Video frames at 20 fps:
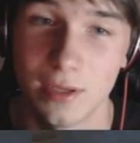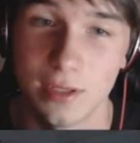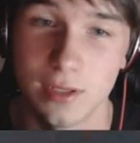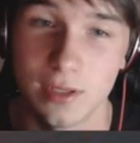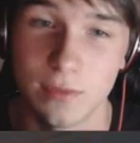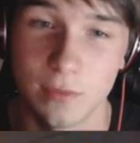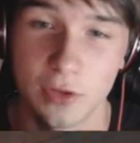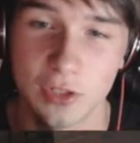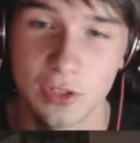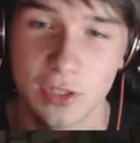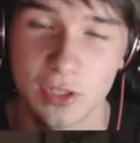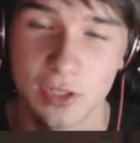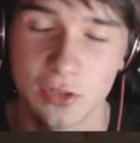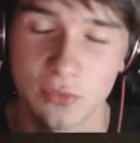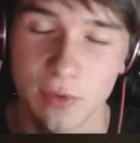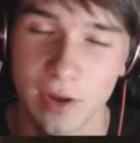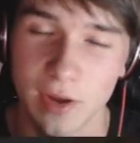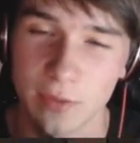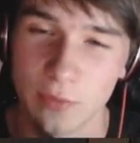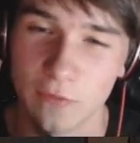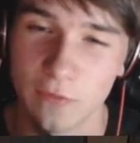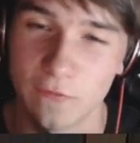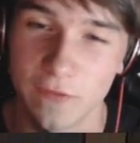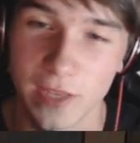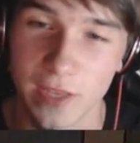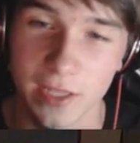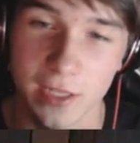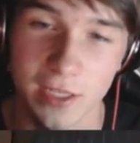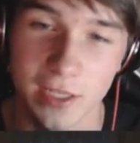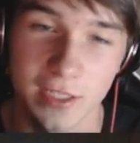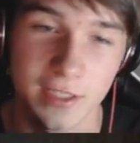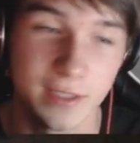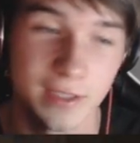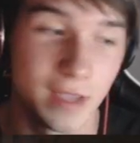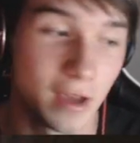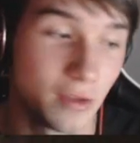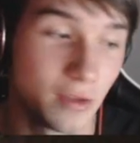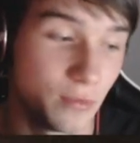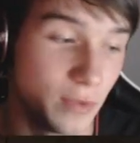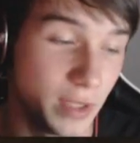is the most incredible thing that he's
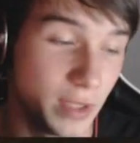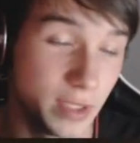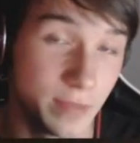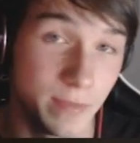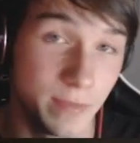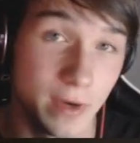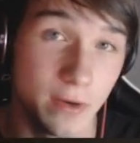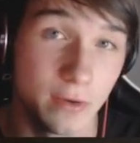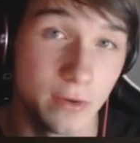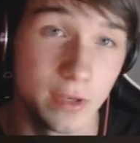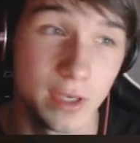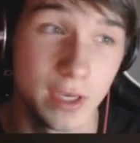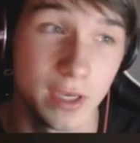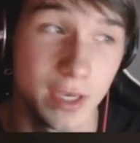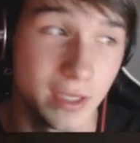done with this build